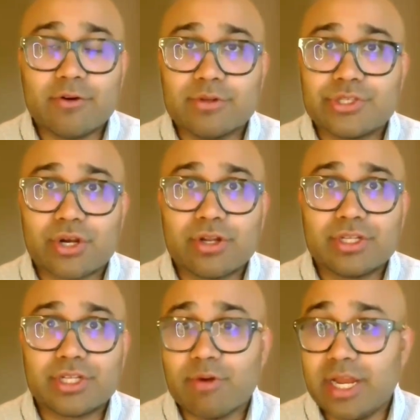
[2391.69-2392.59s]
a
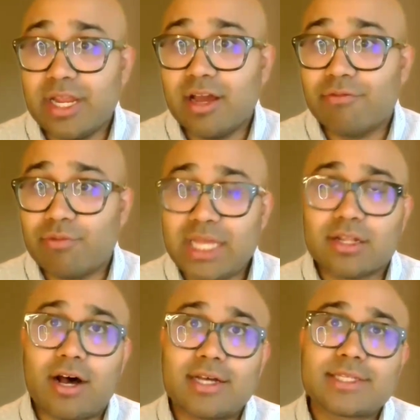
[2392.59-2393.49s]
certain degree of
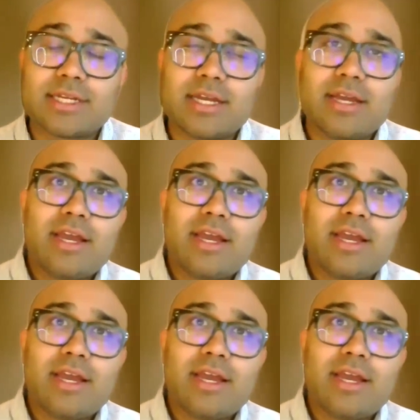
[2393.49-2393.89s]
weight loss.